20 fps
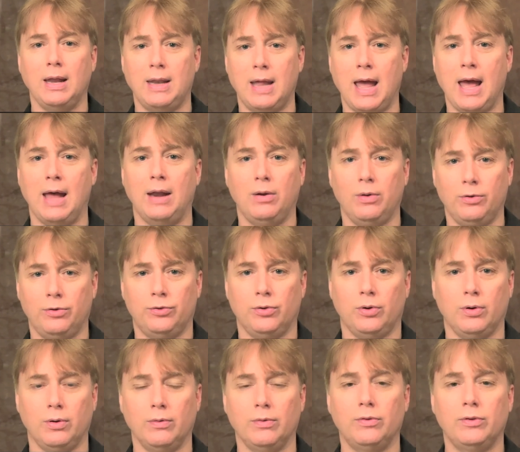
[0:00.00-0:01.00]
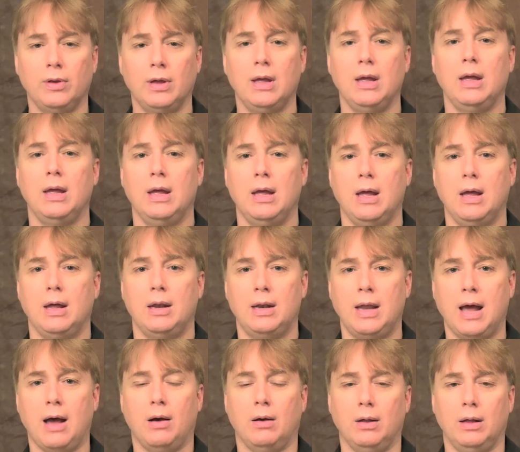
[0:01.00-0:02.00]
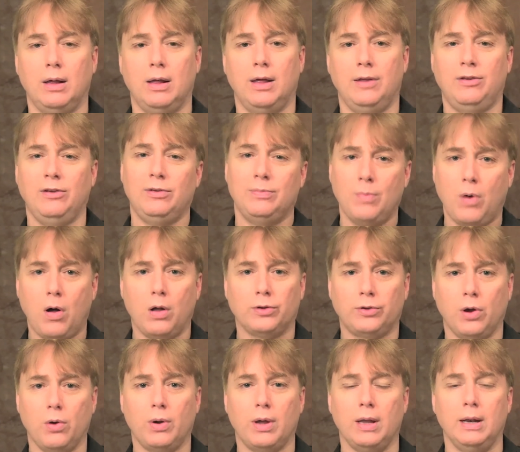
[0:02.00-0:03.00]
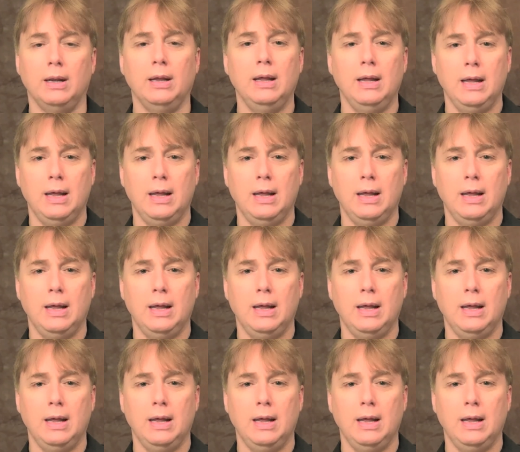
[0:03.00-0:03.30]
a dad who serves. Now, it's a small token,